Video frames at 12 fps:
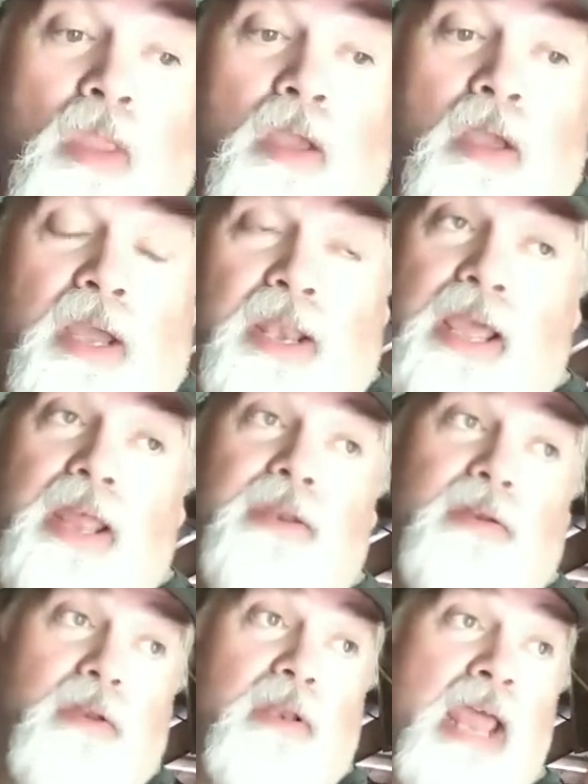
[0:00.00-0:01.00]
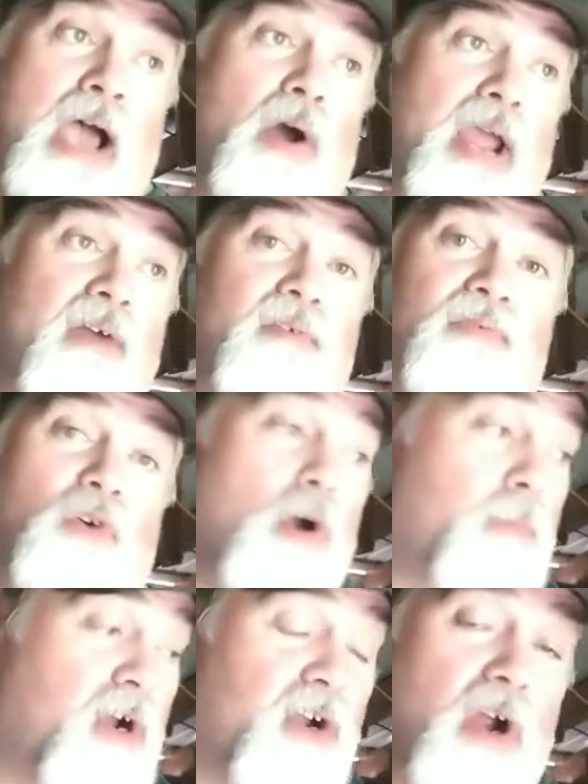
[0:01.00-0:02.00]
then now I have a
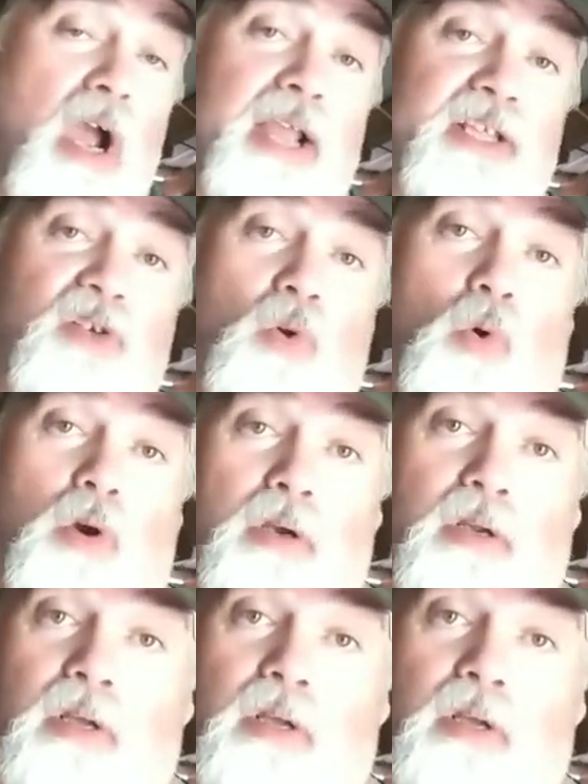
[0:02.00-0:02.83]
farmer that grinds corn